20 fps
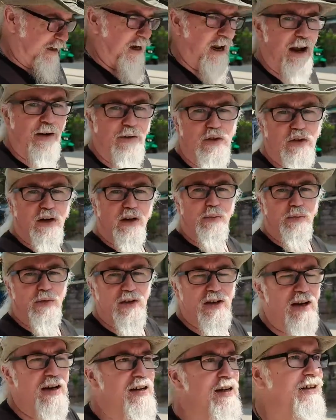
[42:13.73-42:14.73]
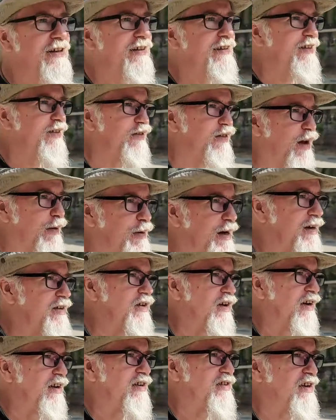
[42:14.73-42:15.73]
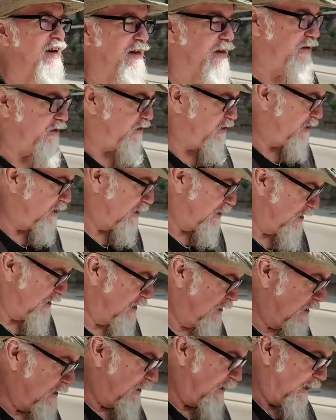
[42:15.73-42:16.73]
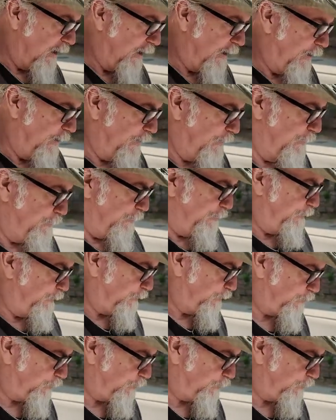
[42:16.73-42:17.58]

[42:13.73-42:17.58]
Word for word: live streams, if that makes any sense. Um,